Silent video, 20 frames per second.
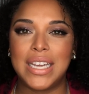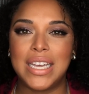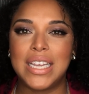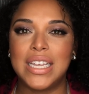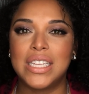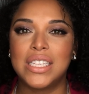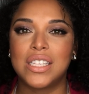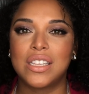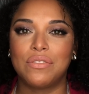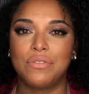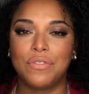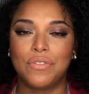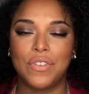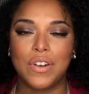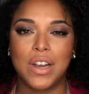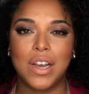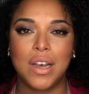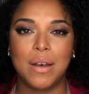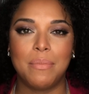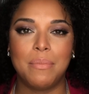is
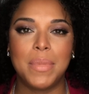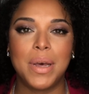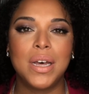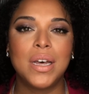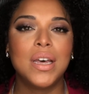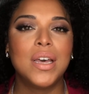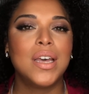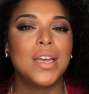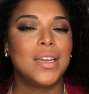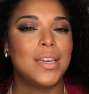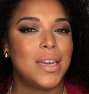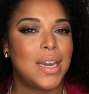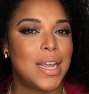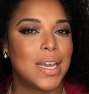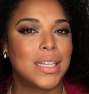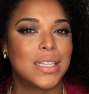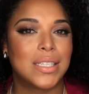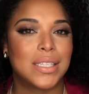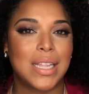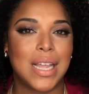from
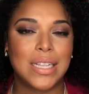NYX.